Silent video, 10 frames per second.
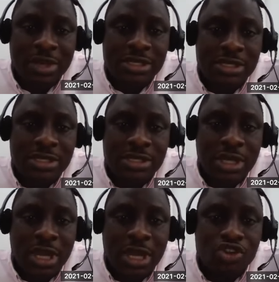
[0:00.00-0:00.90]
it
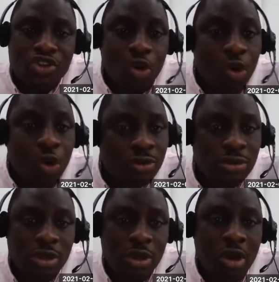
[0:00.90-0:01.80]
means you are going to
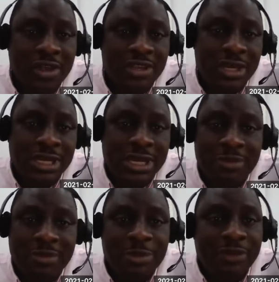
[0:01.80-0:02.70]
own your
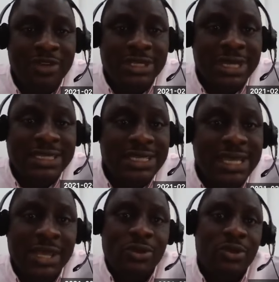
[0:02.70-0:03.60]
conversation and the MD might
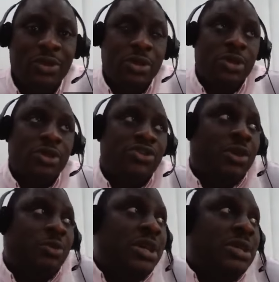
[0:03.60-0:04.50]
eventually deny you.
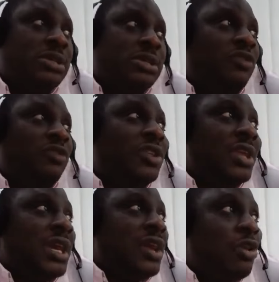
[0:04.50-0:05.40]
So it
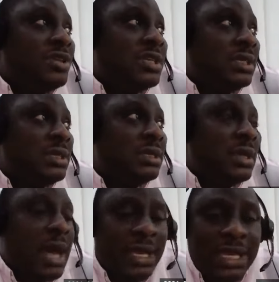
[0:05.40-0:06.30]
means you've not taken
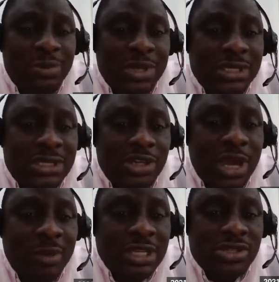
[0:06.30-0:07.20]
consent, and then it
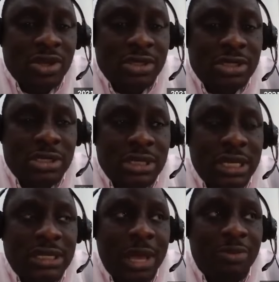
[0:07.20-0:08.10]
means your MD is
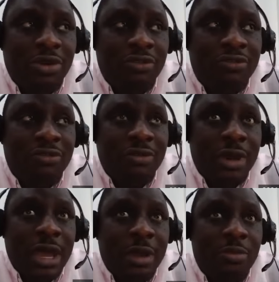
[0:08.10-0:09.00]
not in terms
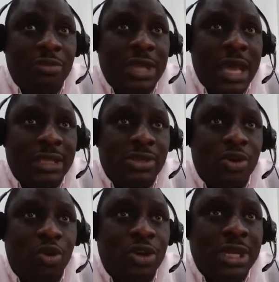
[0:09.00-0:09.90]
of that
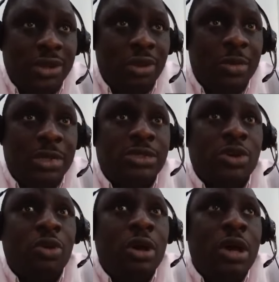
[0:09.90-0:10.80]
owning the numbers.
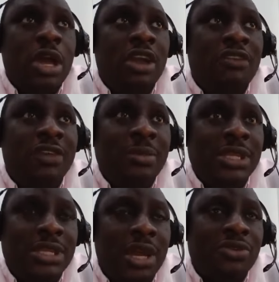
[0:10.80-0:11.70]
So if your
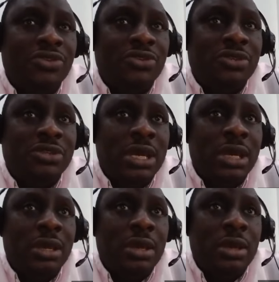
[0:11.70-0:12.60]
MD tells you to say,